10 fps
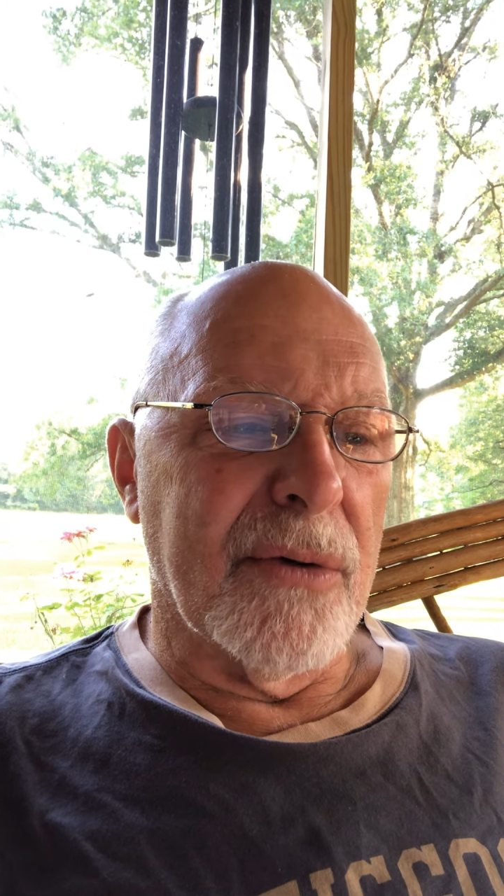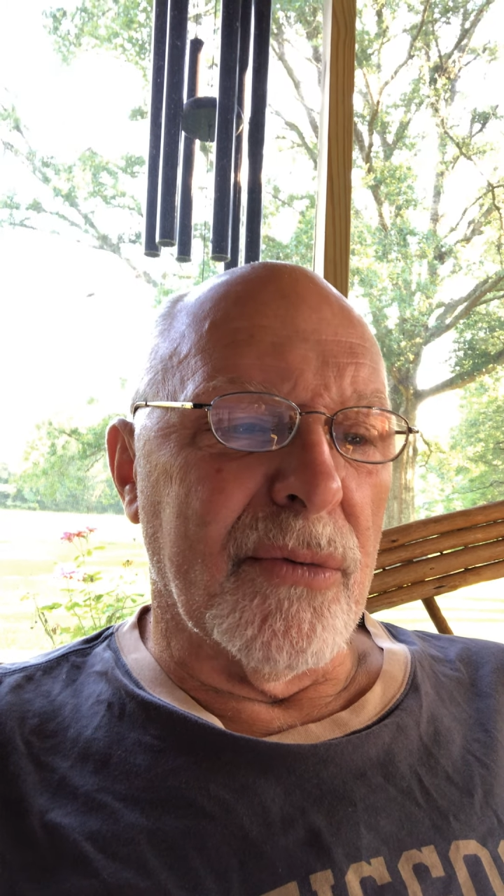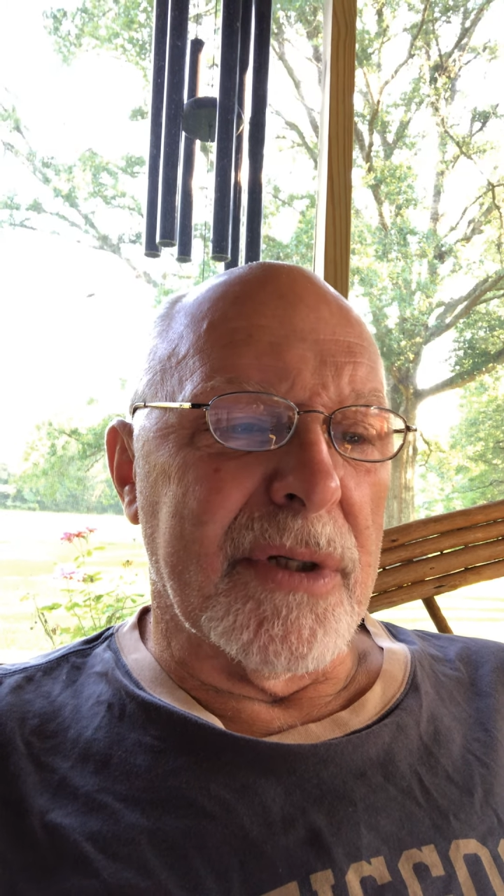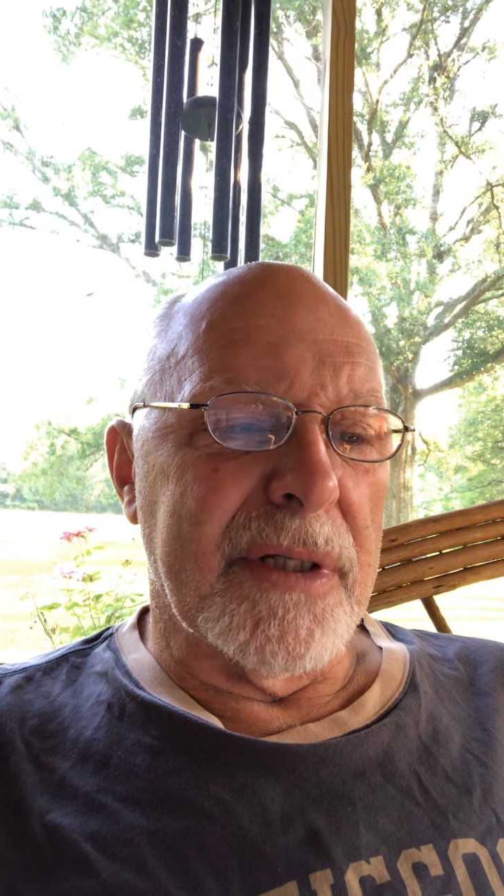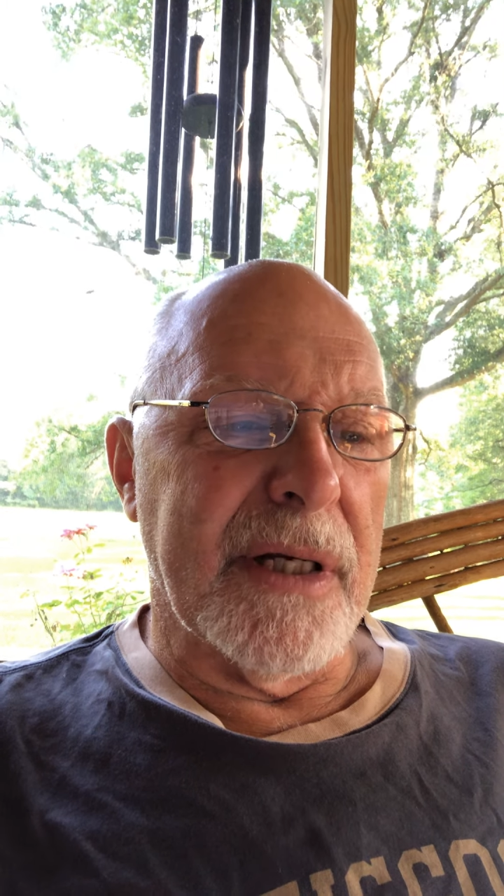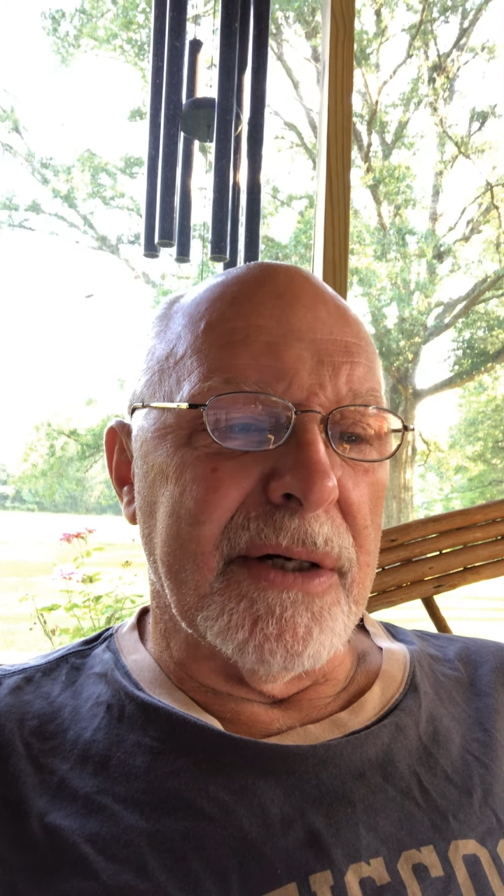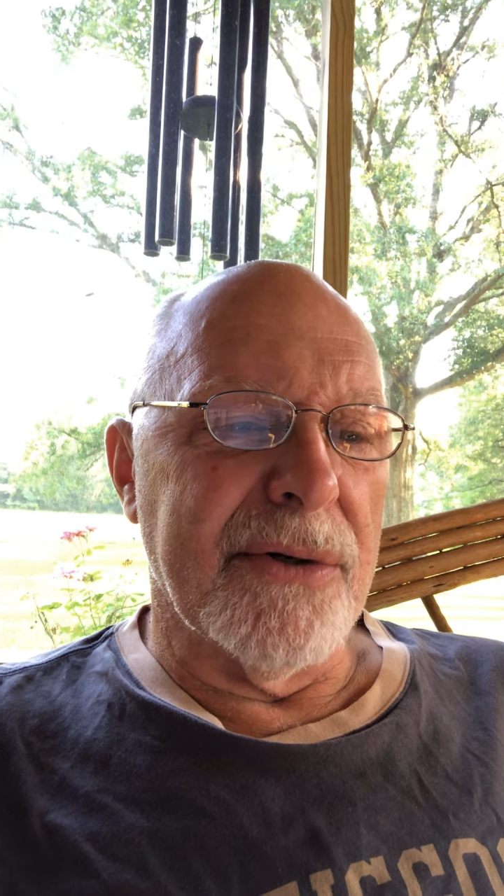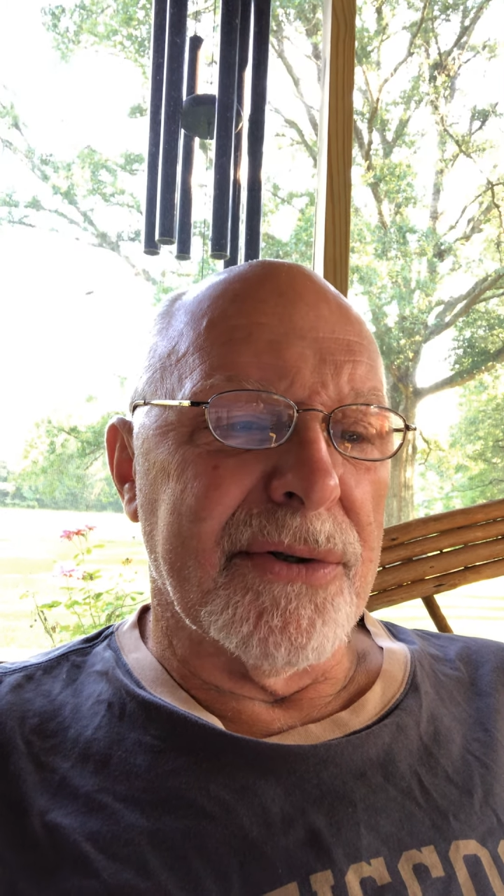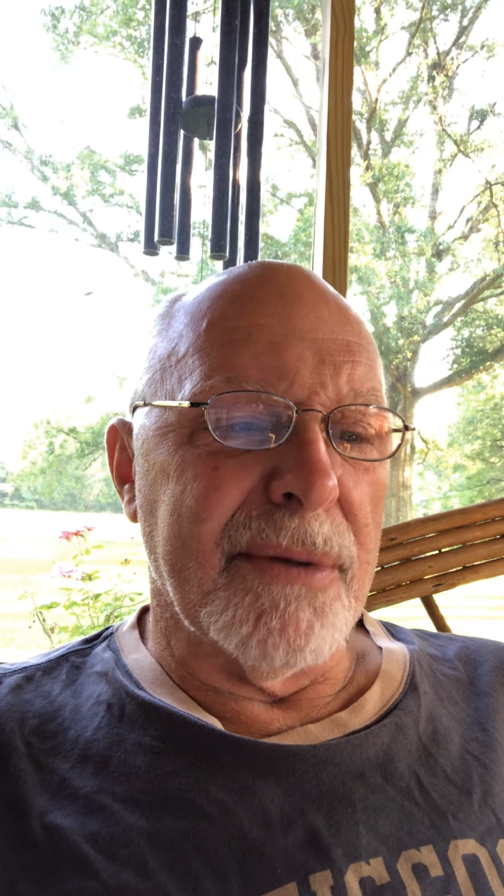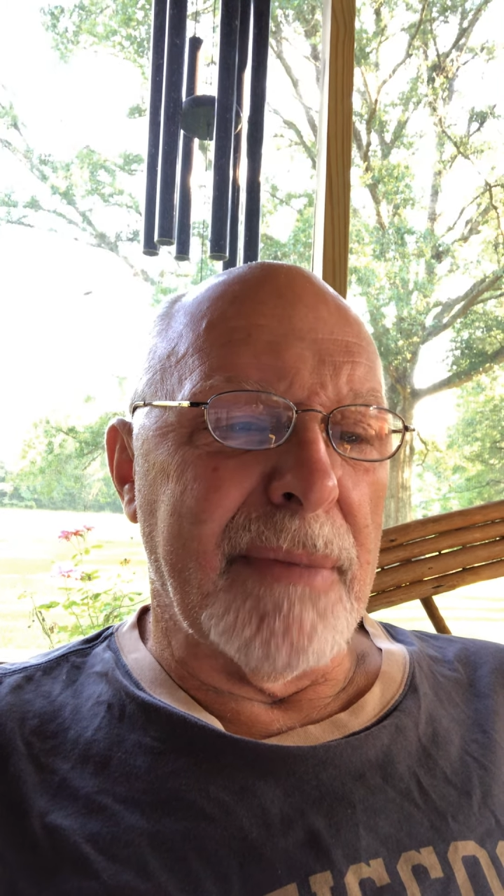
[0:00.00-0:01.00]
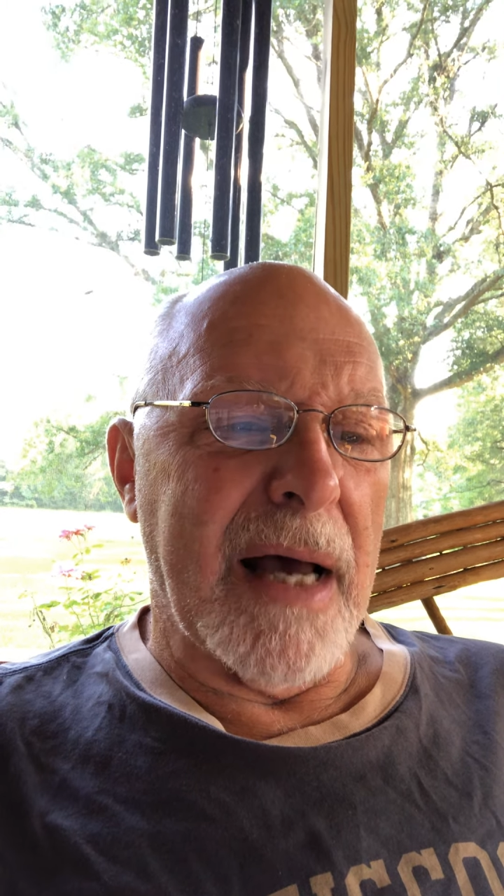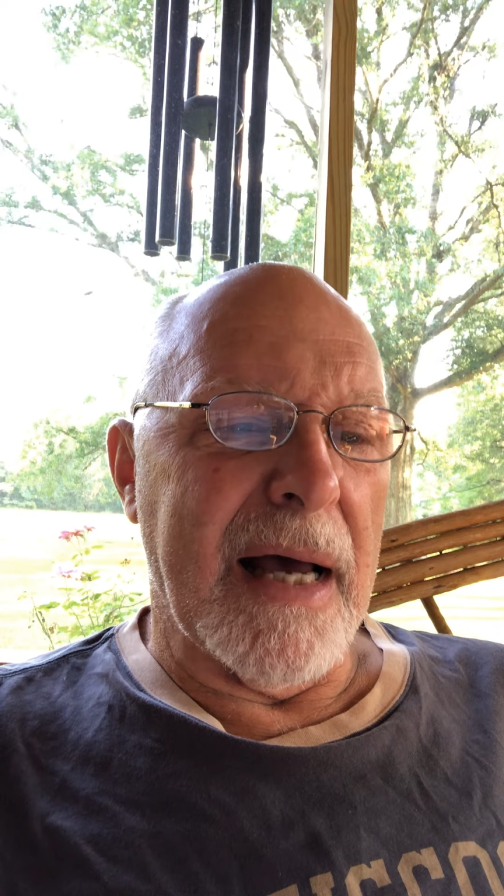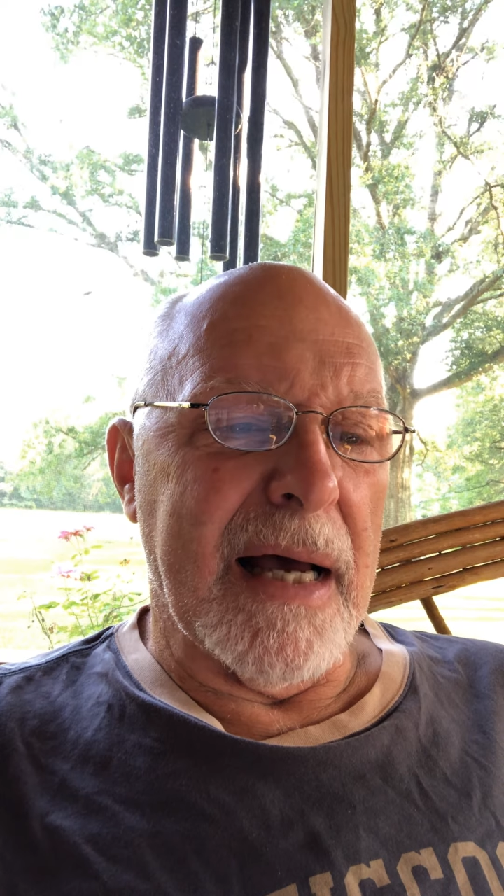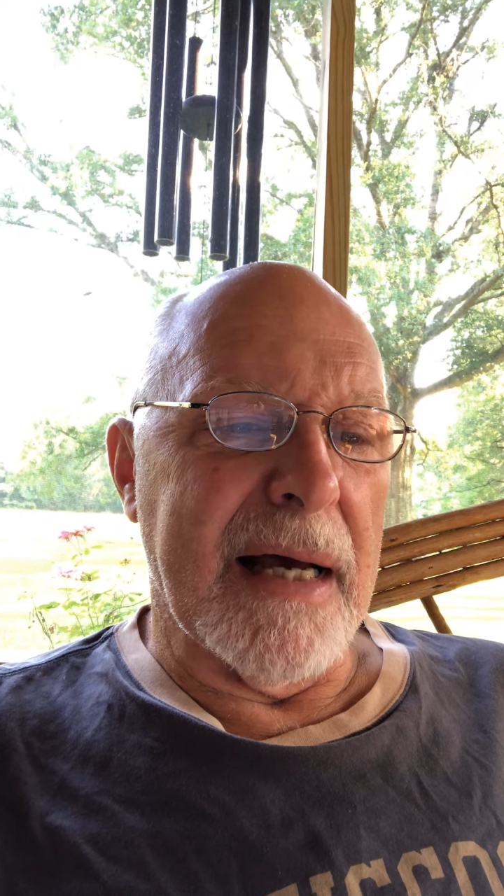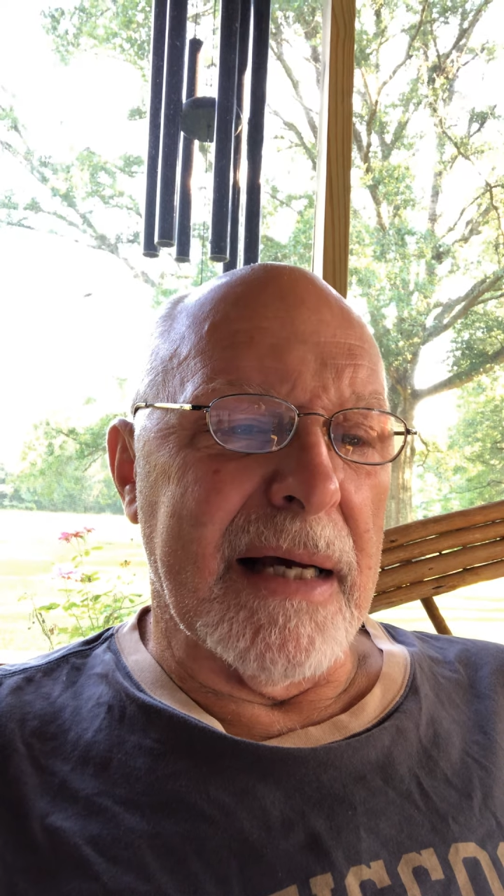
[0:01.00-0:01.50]
with tears in my
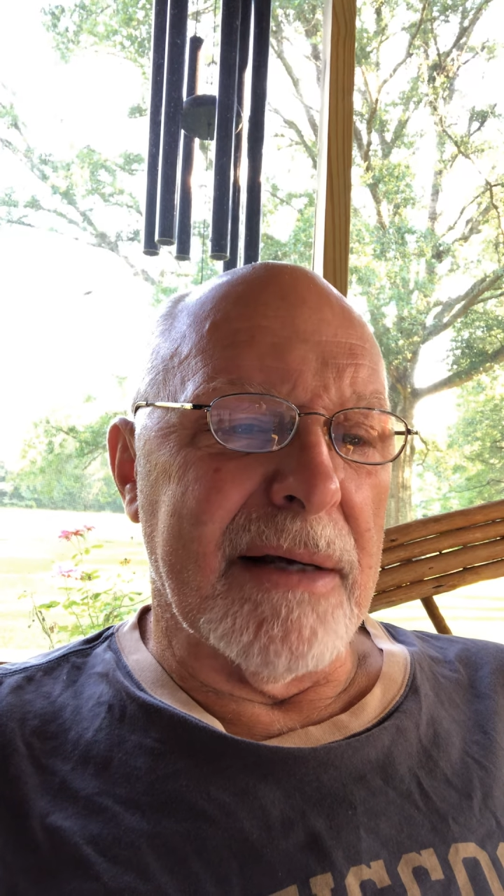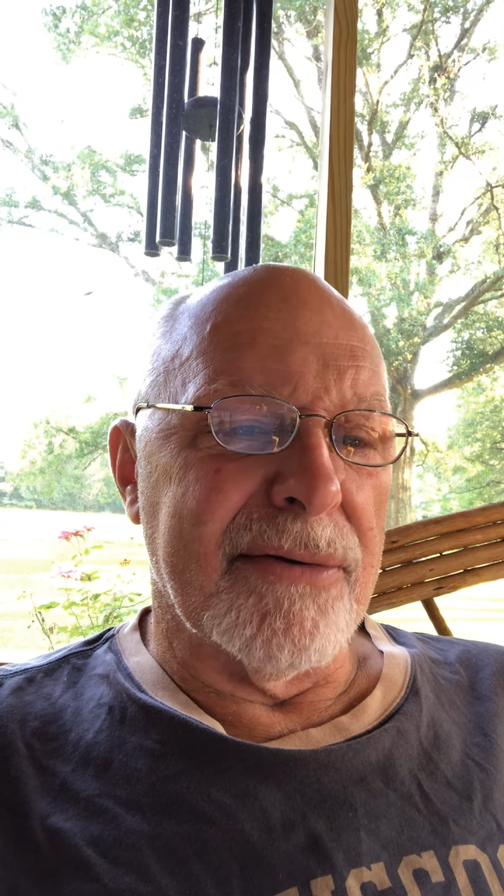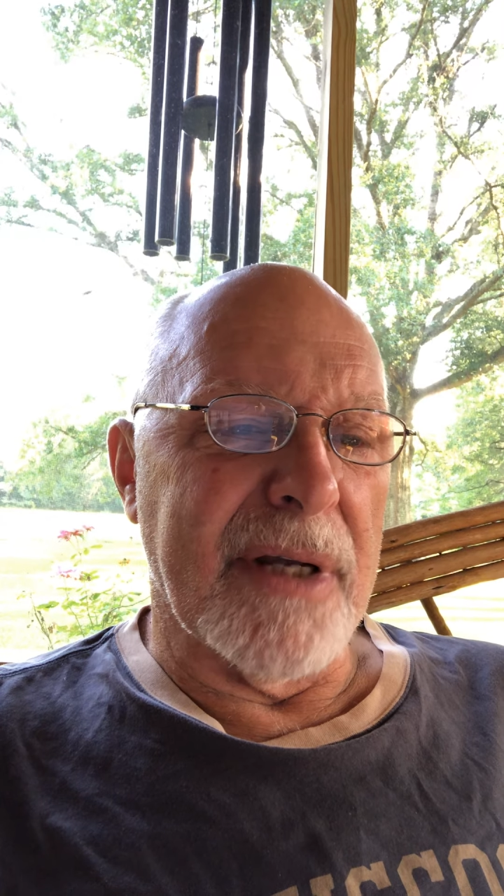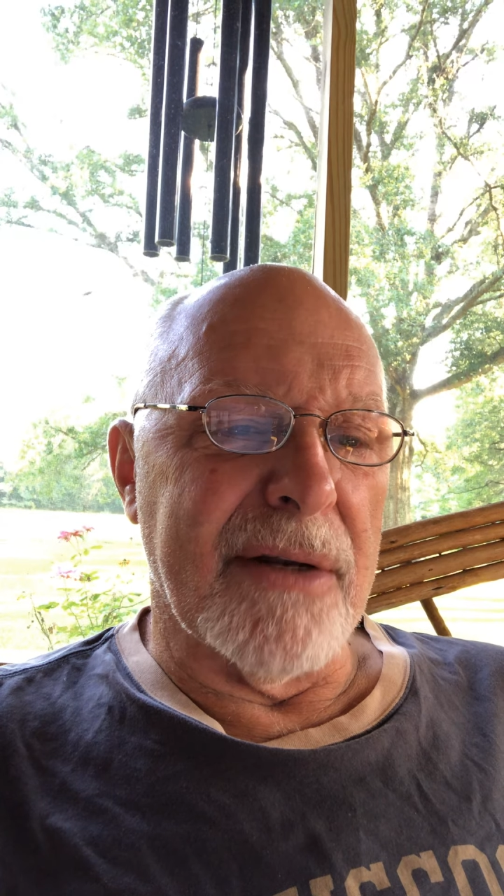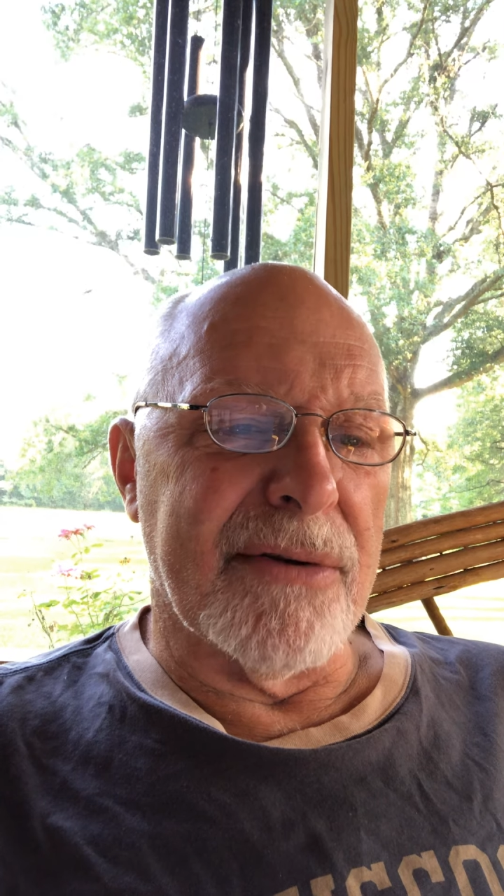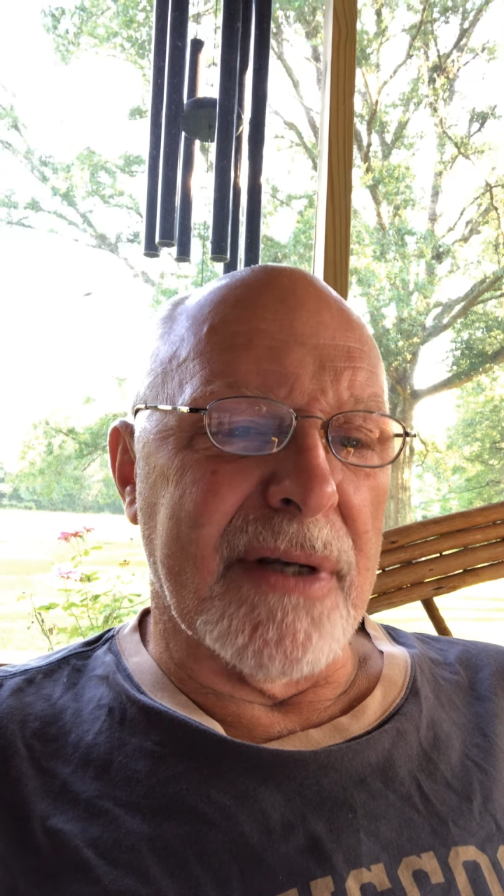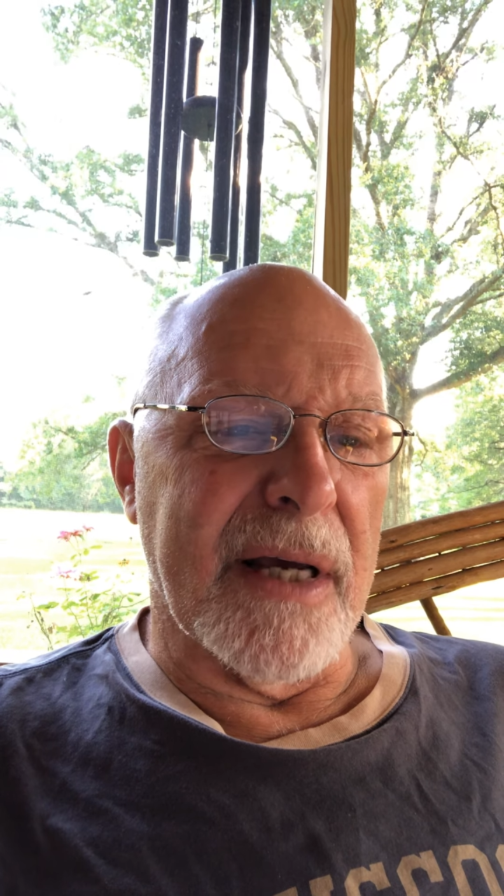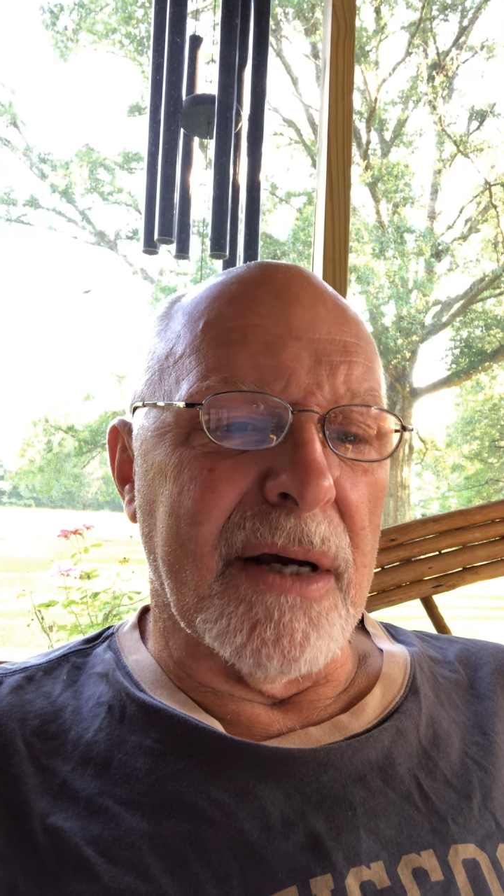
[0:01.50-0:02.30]
eyes and say,